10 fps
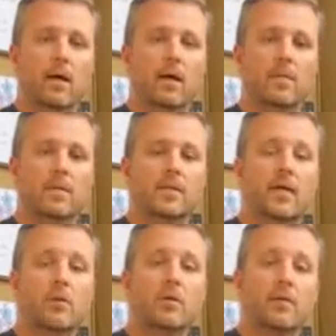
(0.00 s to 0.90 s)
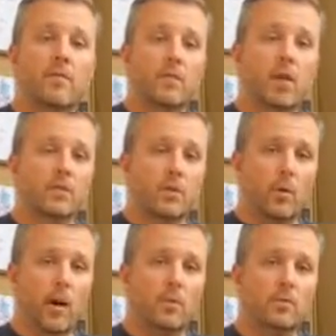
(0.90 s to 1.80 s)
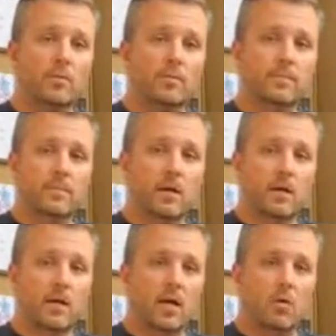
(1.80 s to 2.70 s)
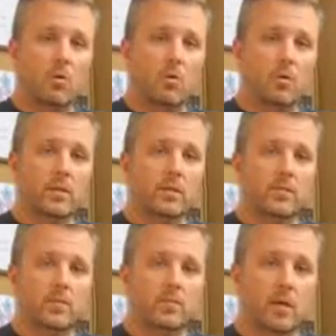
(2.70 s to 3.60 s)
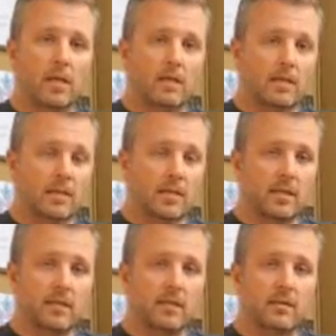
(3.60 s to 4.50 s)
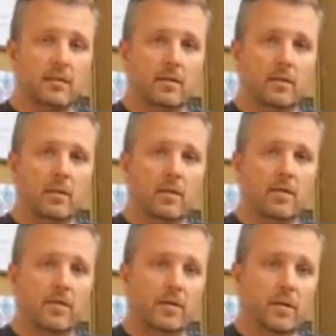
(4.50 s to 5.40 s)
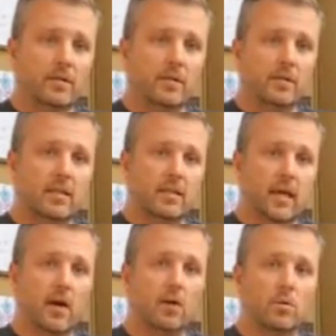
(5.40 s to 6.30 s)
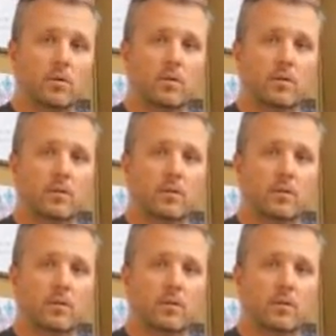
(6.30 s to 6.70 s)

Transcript: To decide if a ball is in or out, kind of the rule is if it splashes, it's in. If it doesn't, it's out.